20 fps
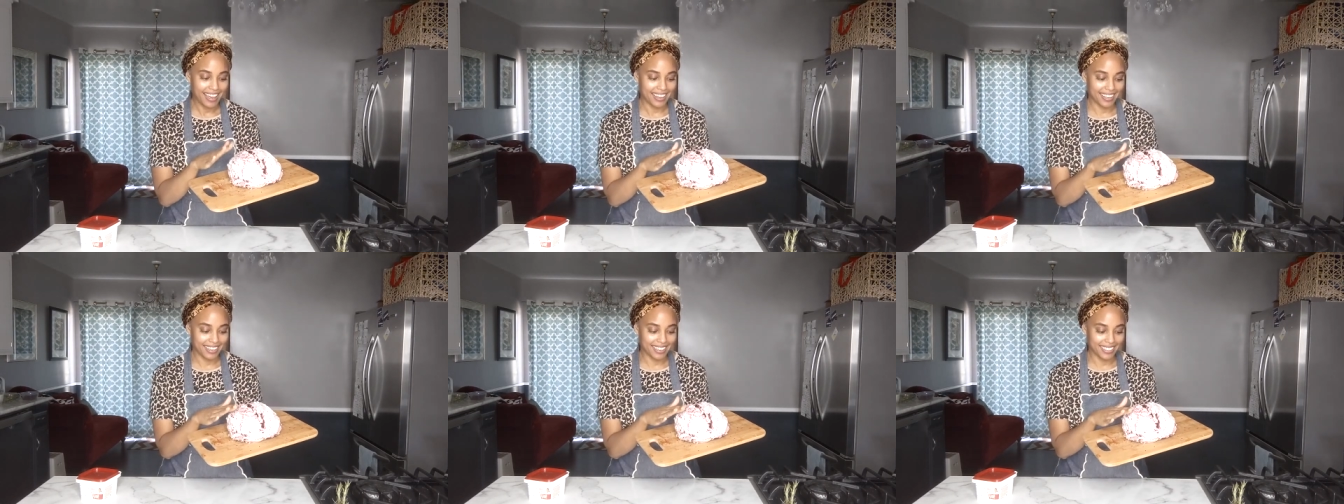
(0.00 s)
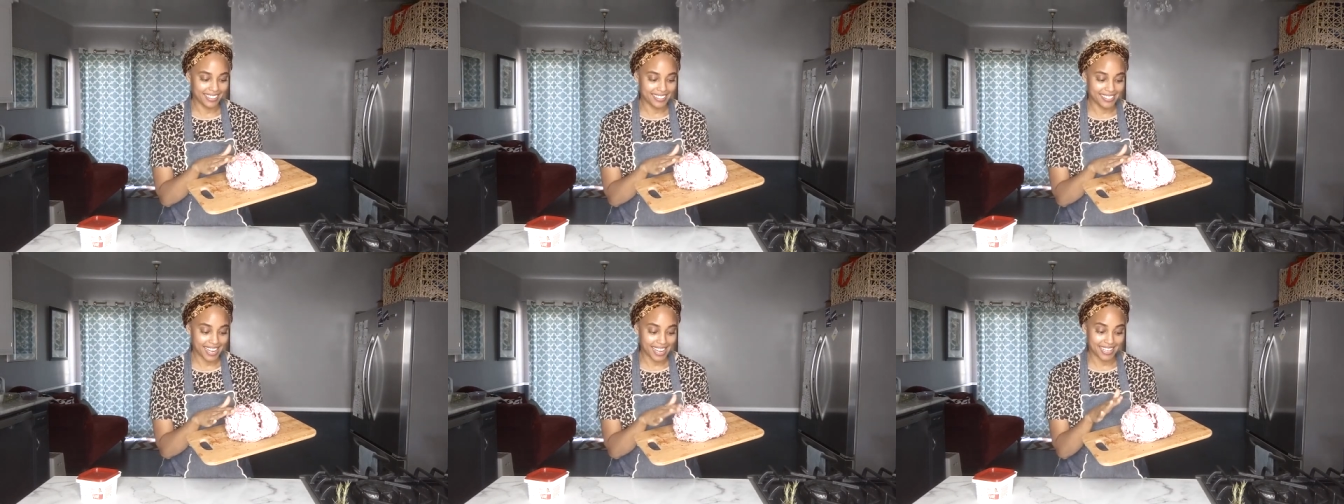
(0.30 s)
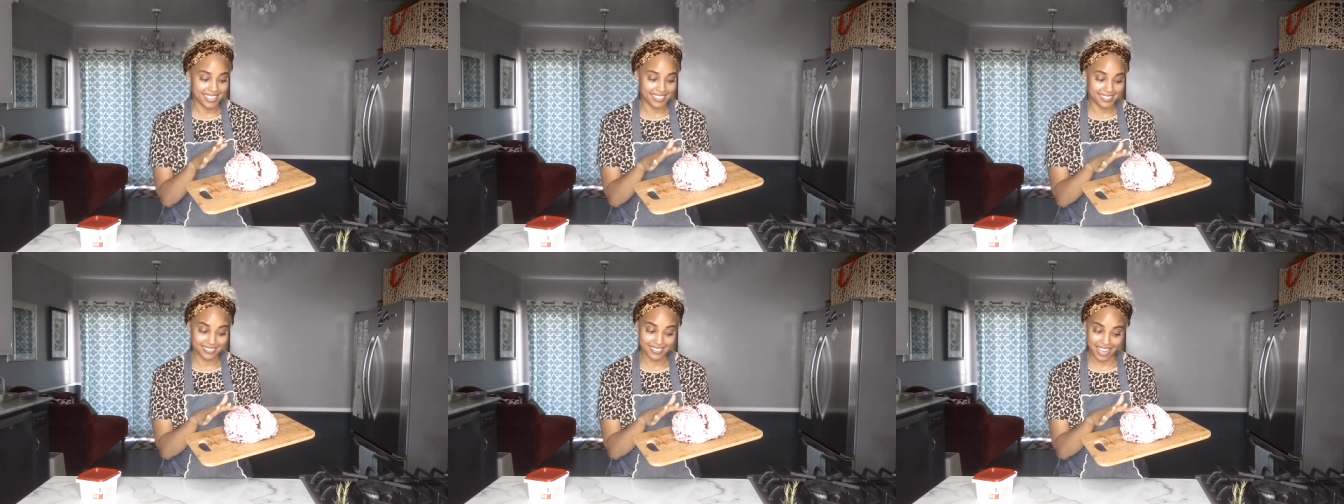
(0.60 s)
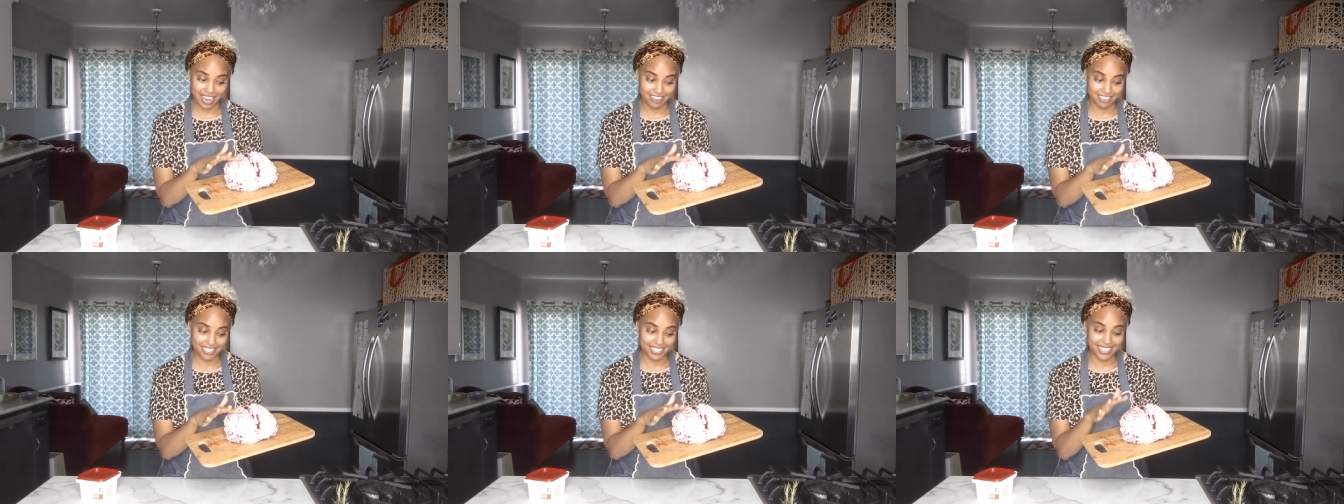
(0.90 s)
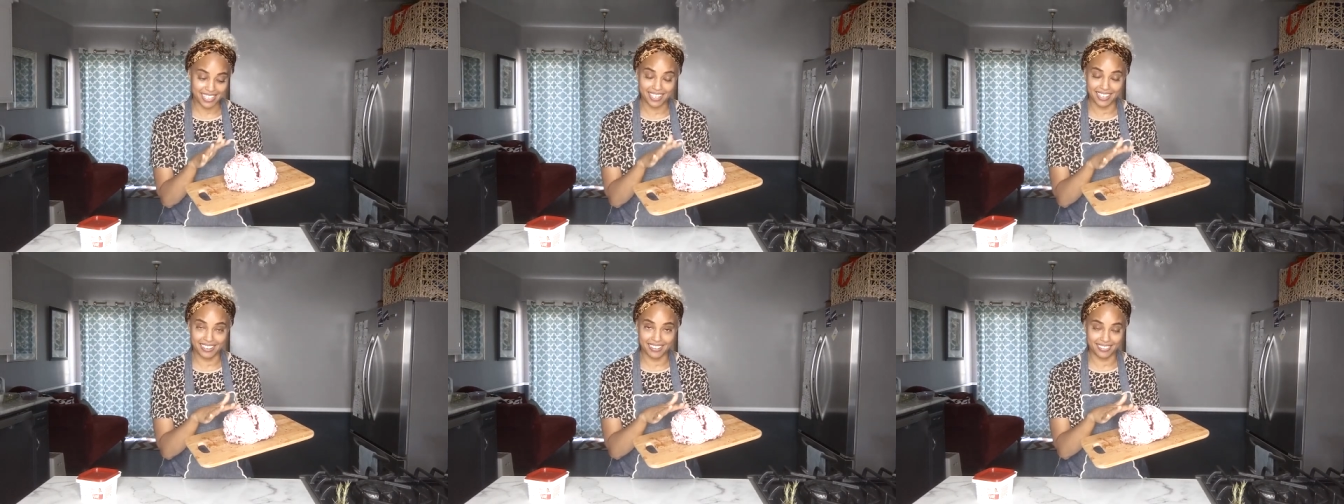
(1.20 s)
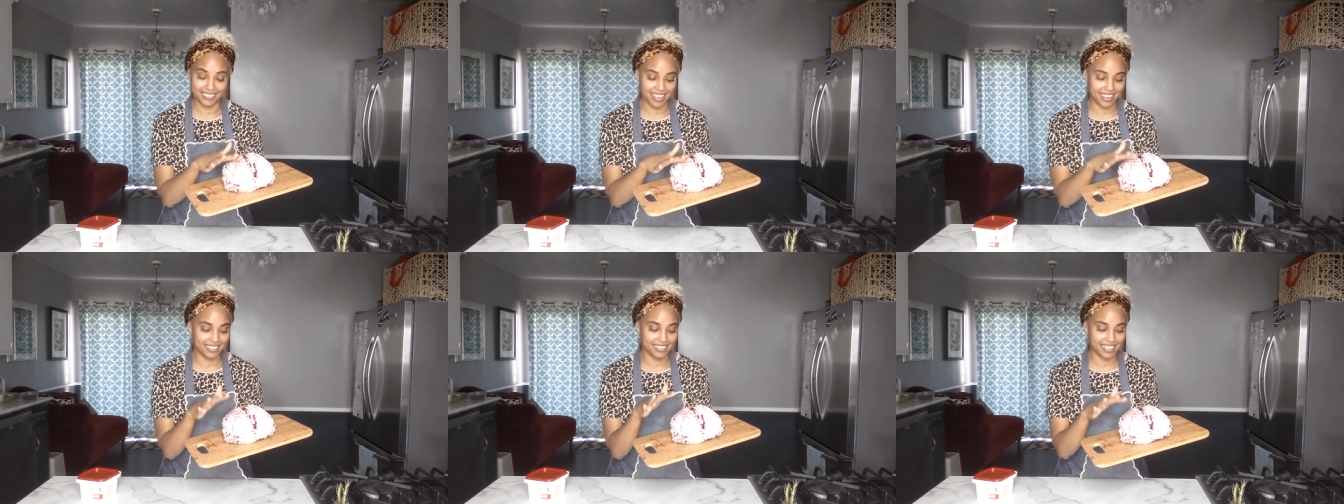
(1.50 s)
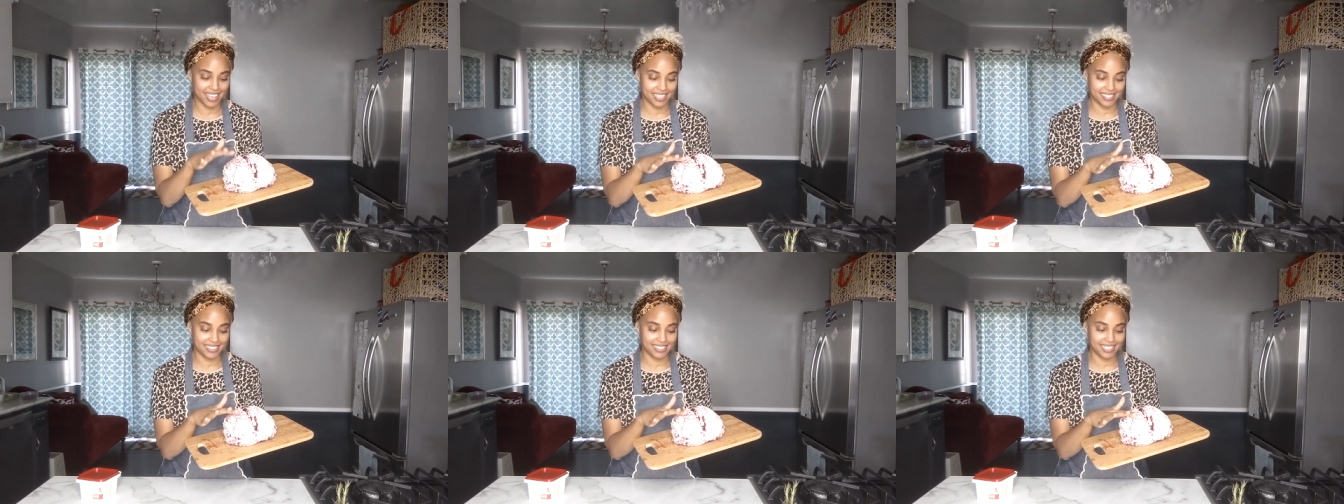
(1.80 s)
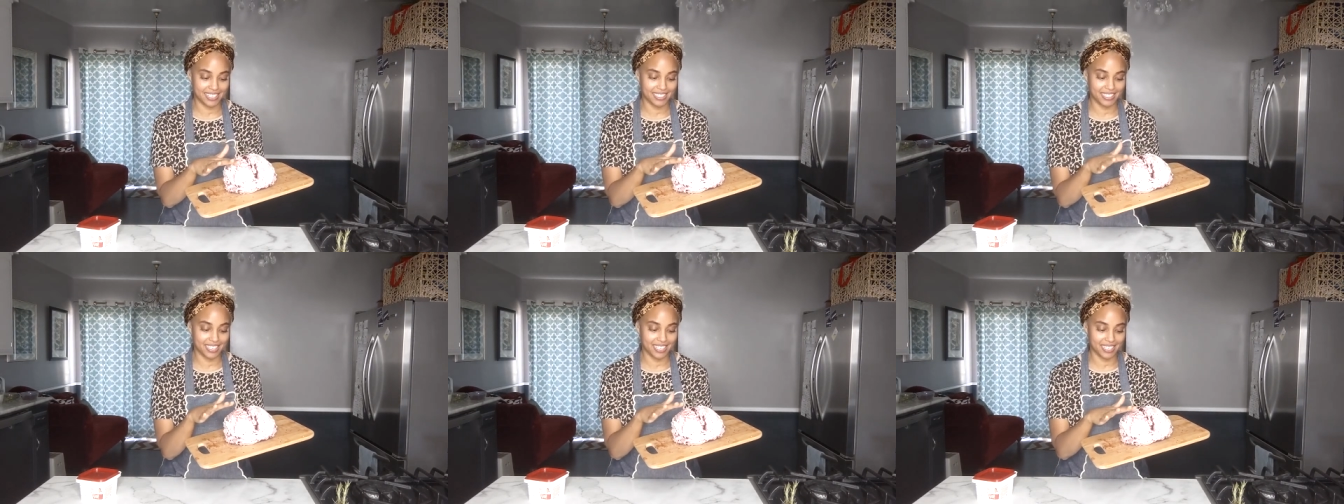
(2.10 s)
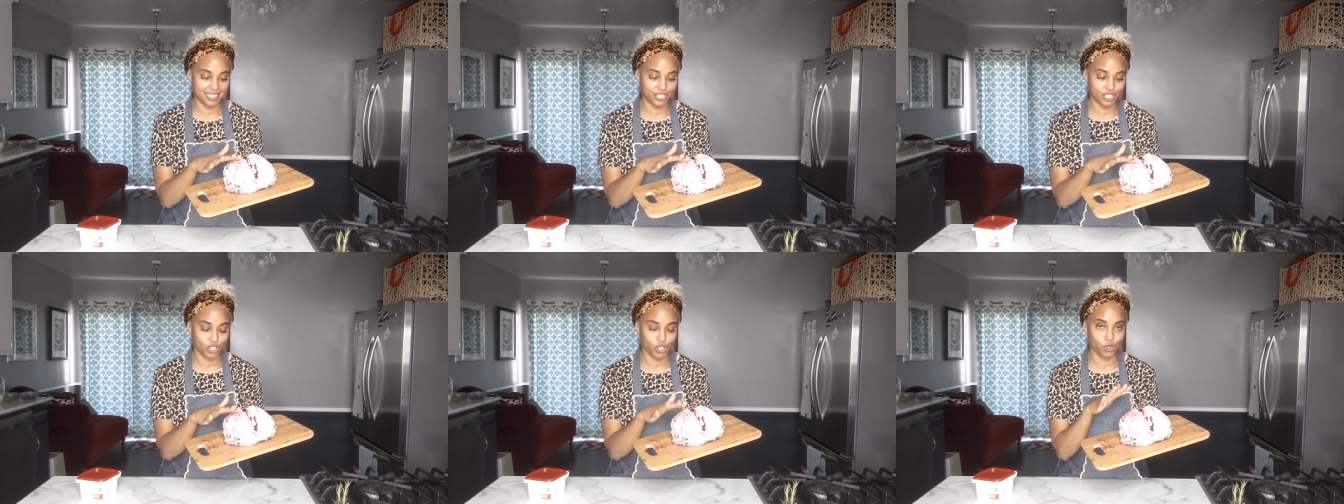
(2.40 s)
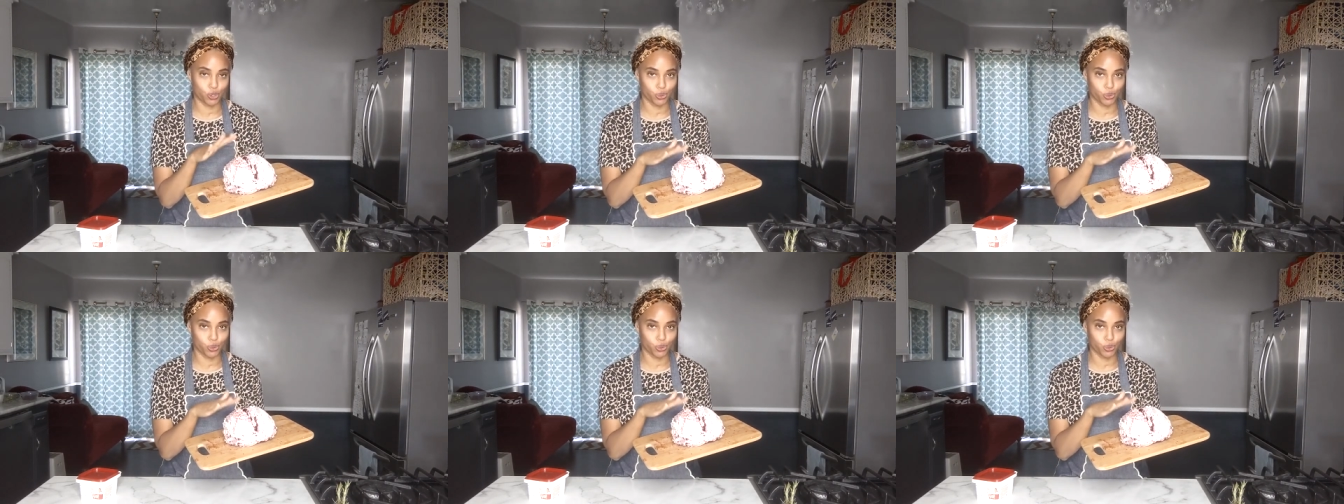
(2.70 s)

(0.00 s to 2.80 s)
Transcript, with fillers: and I can guarantee that yes it is